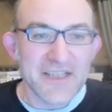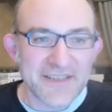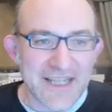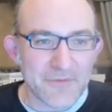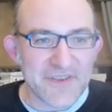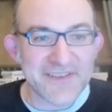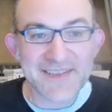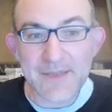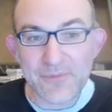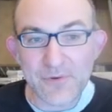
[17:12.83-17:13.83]
together with the
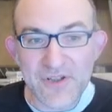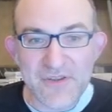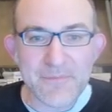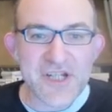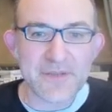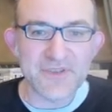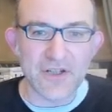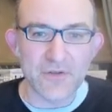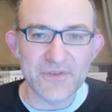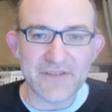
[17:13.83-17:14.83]
C pawn and the bishop to
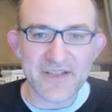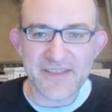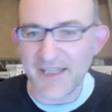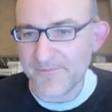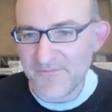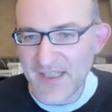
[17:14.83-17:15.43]
hold everything.